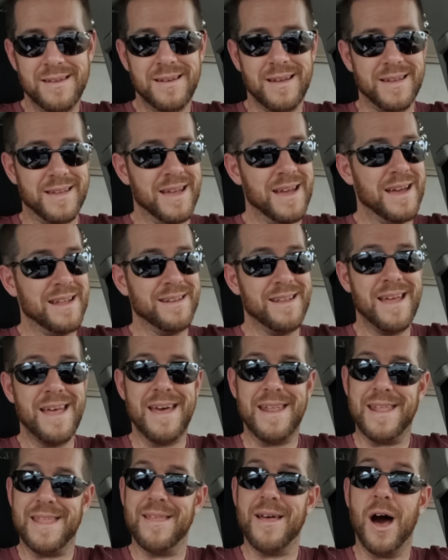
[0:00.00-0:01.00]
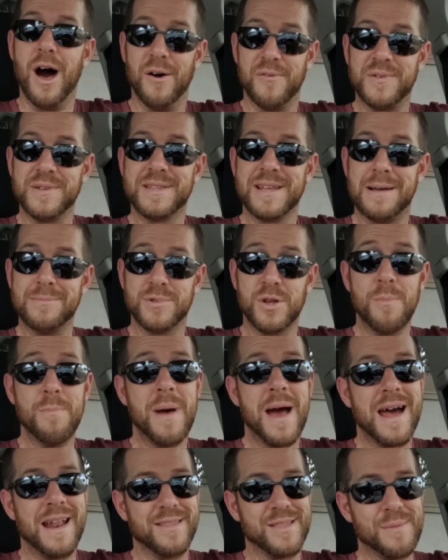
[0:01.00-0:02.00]
Again, and oftentimes they're
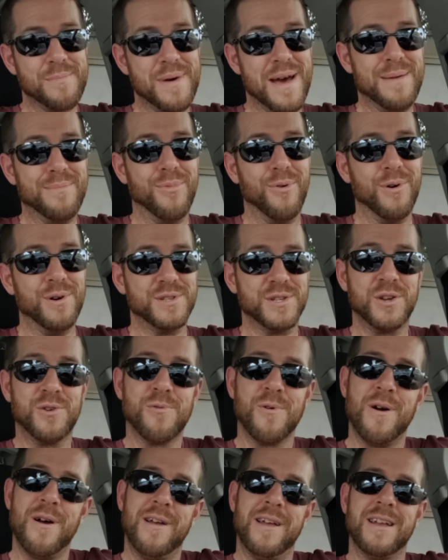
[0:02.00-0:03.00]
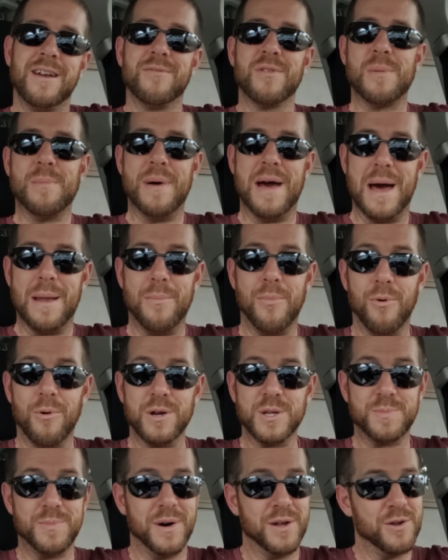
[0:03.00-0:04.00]
mad at the bad boys and crying over the bad
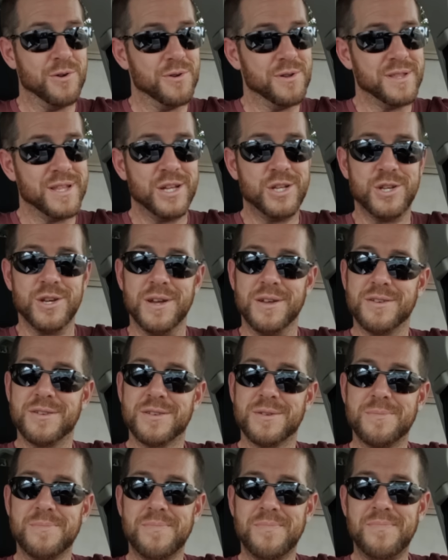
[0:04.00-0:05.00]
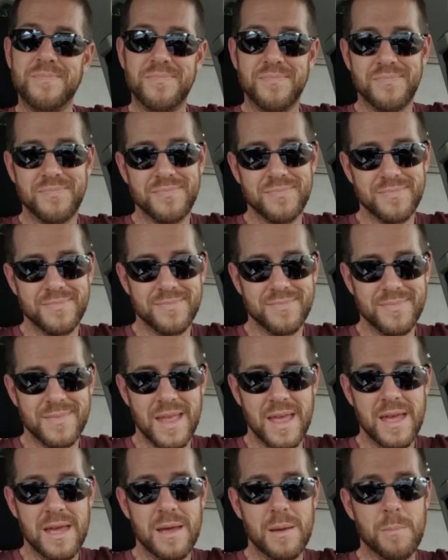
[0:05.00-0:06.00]
boys, but who do they chase?
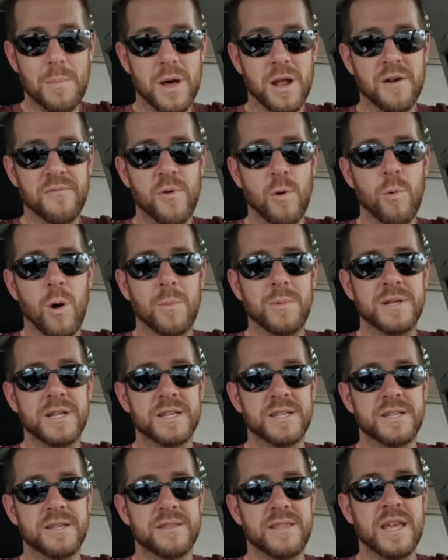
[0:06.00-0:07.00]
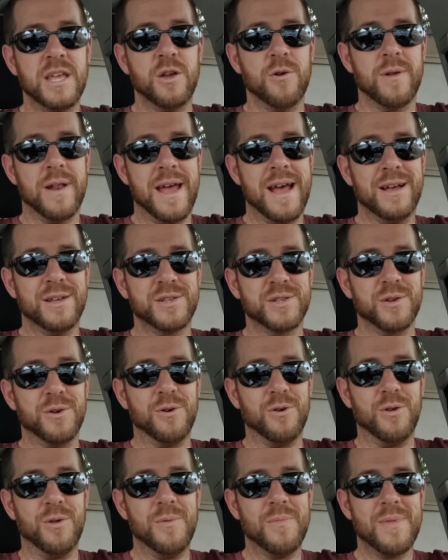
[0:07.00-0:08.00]
Better for a woman to think you're an
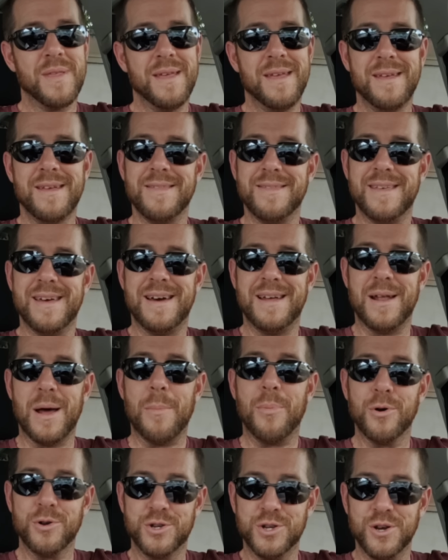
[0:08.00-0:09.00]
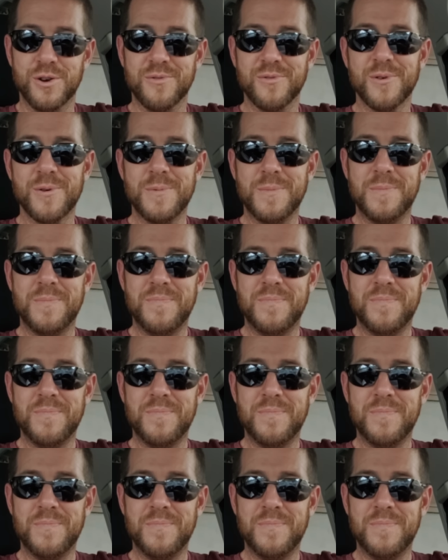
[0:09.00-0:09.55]
asshole than a pushover.